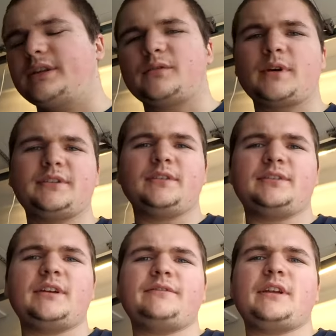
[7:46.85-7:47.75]
get the rest of the
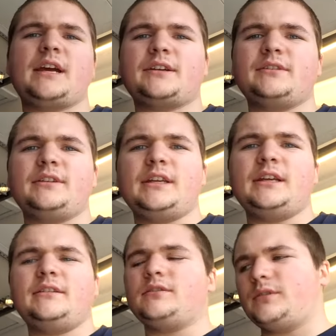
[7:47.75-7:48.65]
stuff that I actually
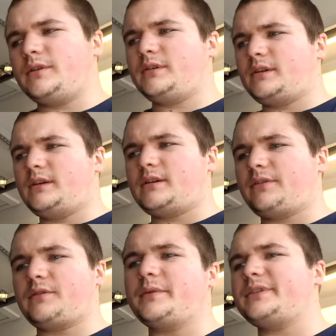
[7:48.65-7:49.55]
need, including the uh,
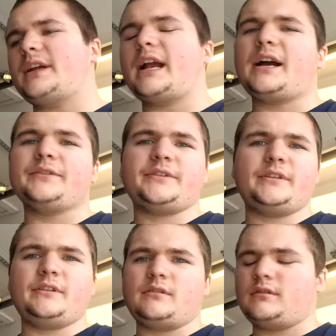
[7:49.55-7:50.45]
thermostat
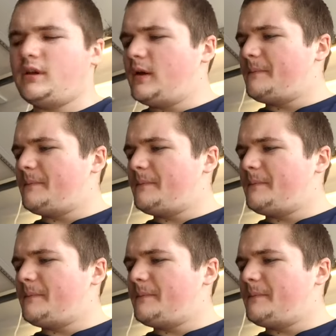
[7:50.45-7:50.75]
housing and